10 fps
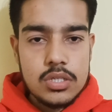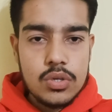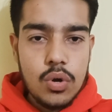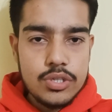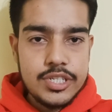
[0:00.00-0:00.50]

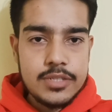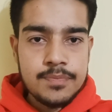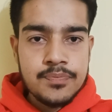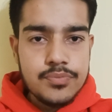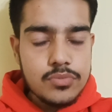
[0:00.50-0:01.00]
Gauche.
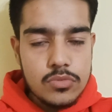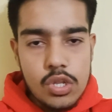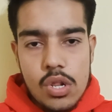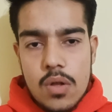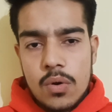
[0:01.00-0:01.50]

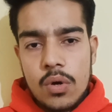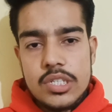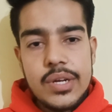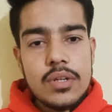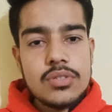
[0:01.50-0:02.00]

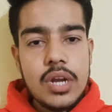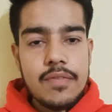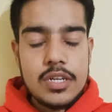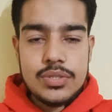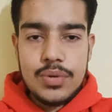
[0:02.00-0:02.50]
Gauche also
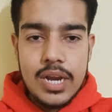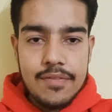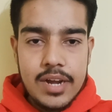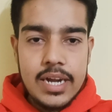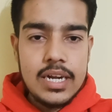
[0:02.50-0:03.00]
refers to
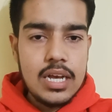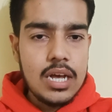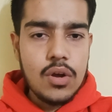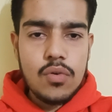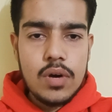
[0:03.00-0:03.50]
left hand.
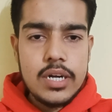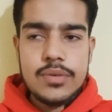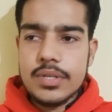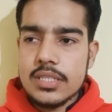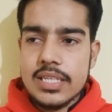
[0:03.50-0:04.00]
Awkward,
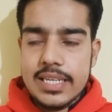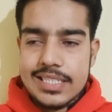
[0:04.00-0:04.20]
you can say